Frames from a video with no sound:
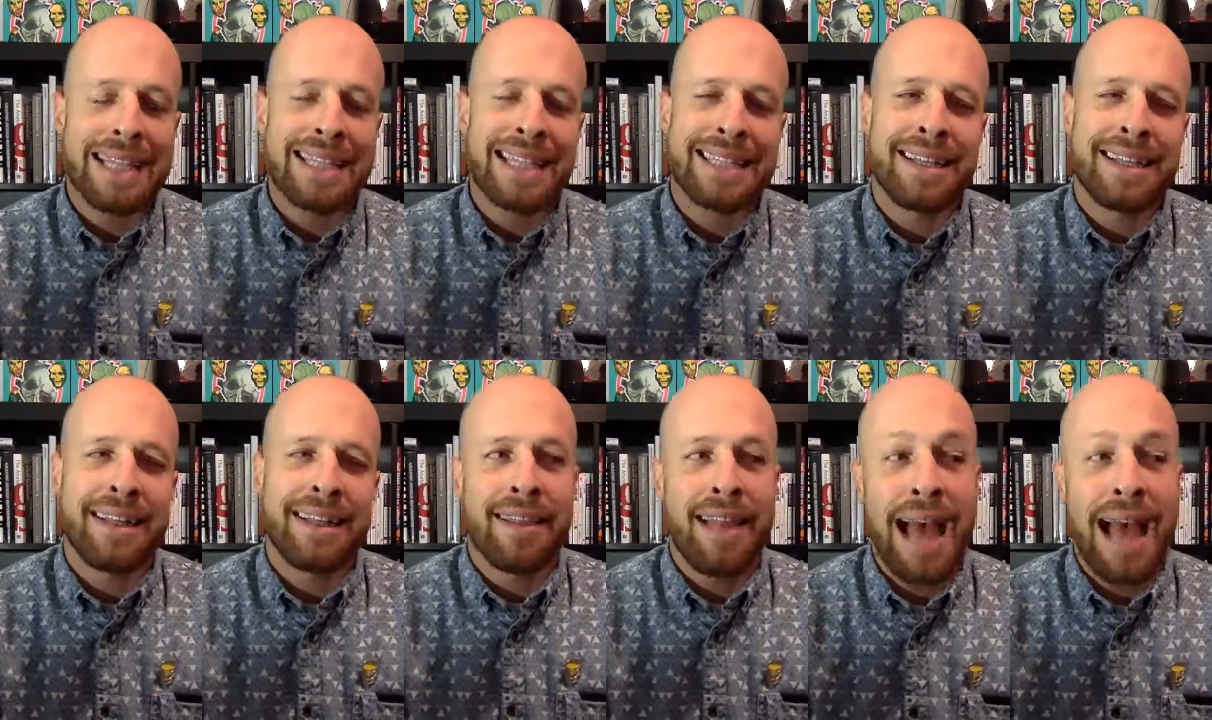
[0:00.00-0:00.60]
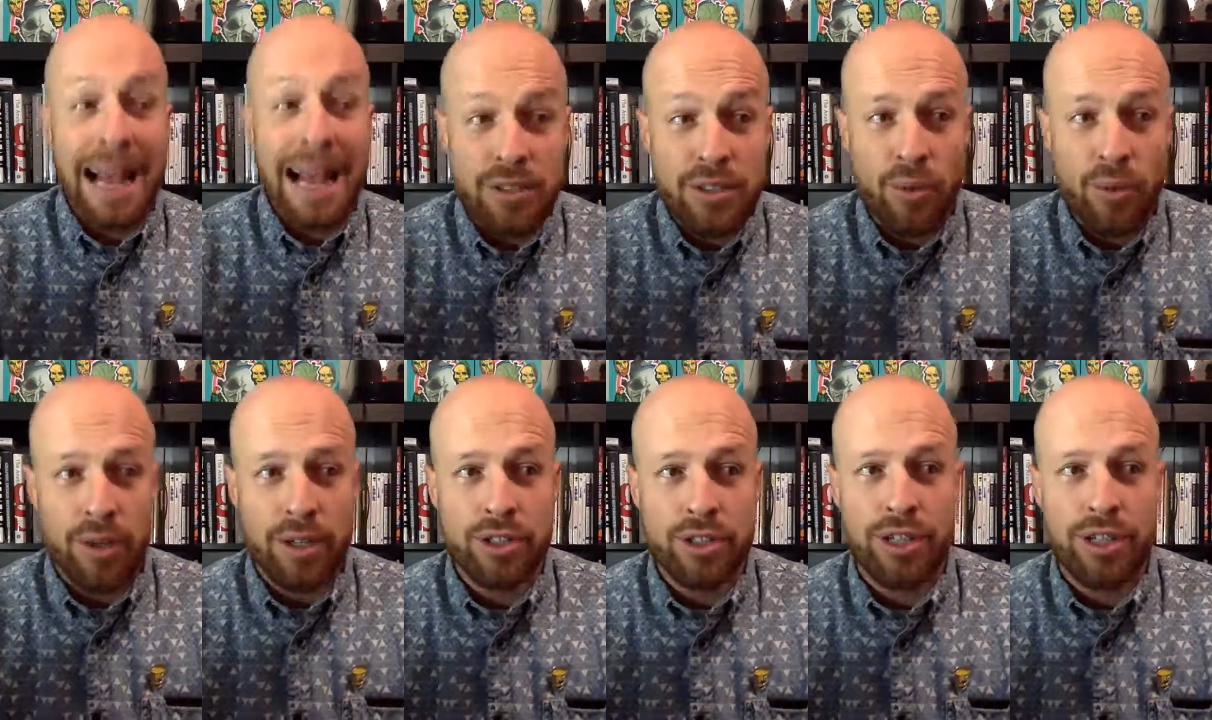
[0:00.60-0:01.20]
And then the last
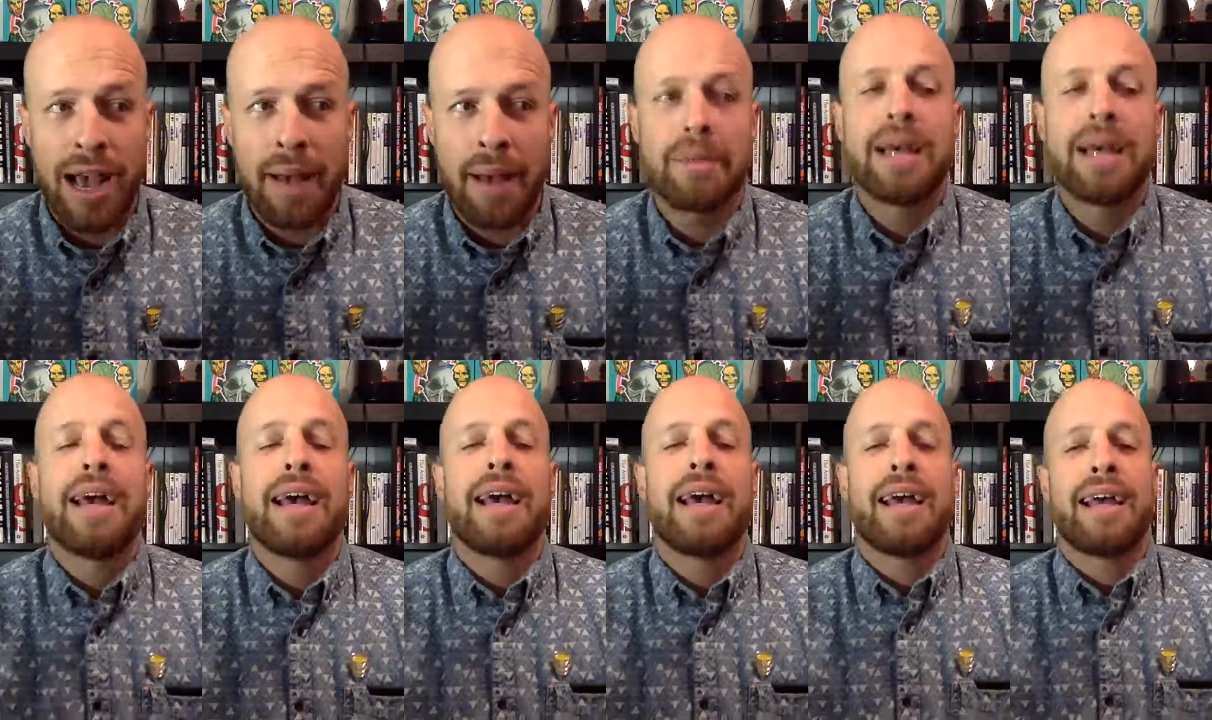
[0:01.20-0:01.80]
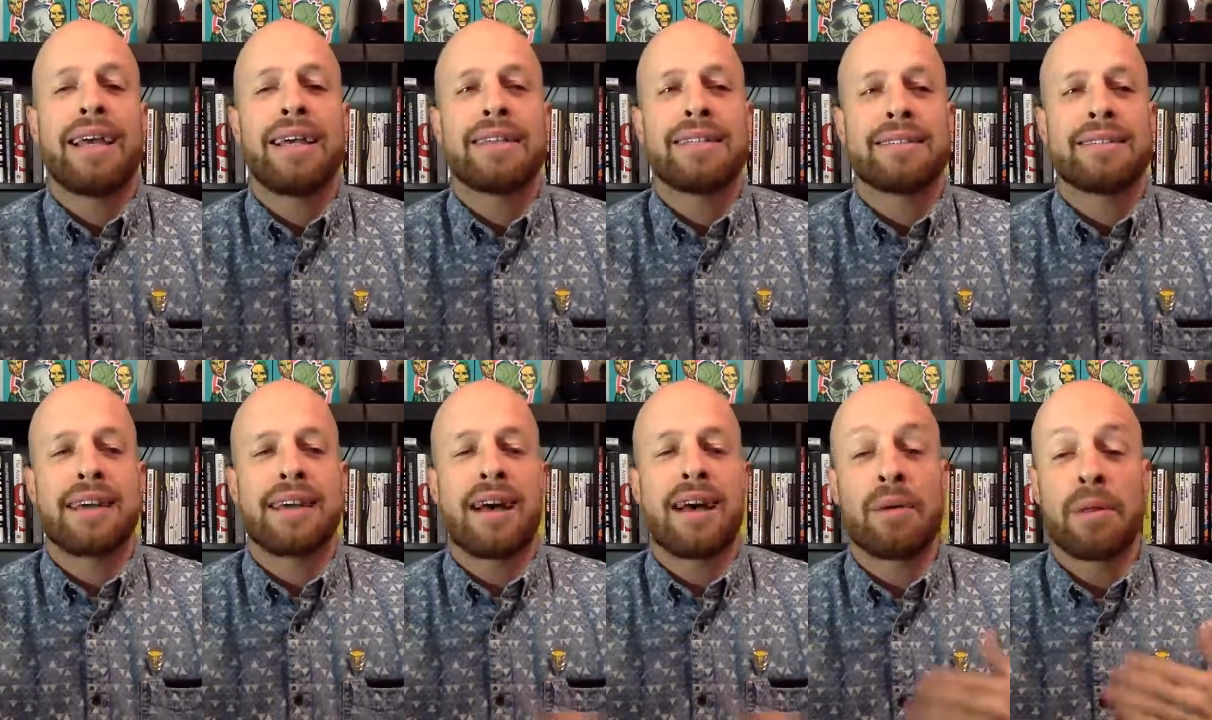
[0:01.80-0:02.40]
workshop
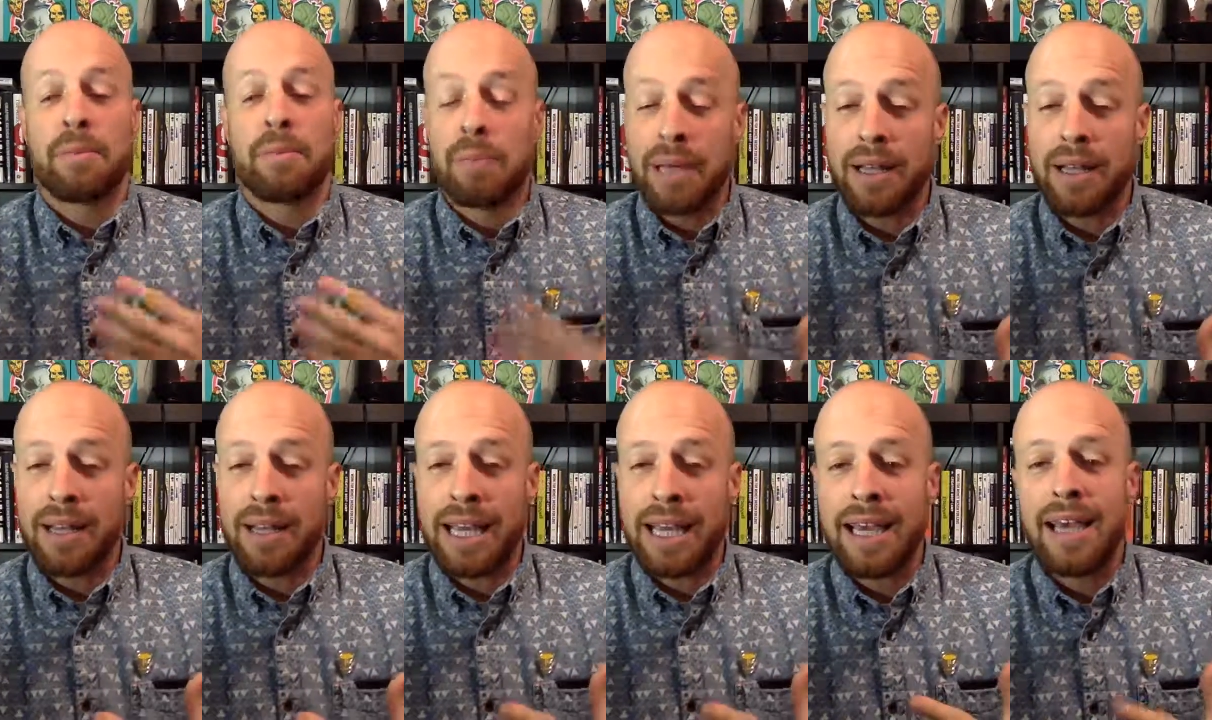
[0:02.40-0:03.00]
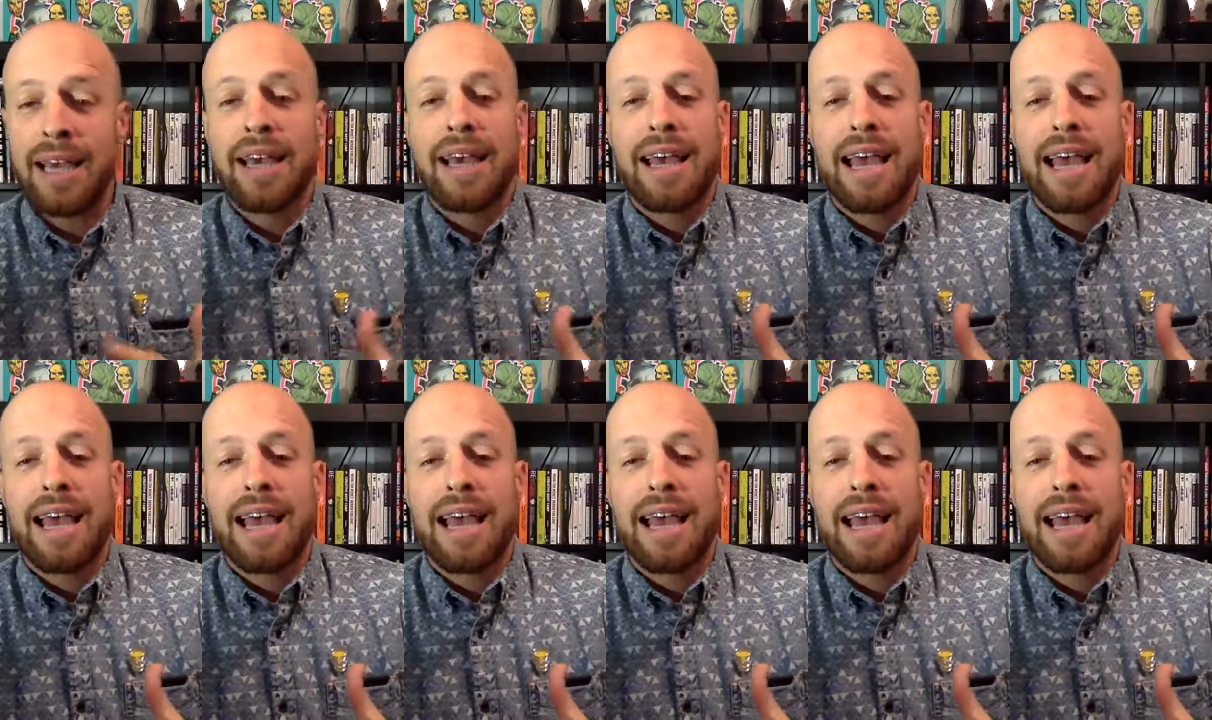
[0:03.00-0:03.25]
is with Billy,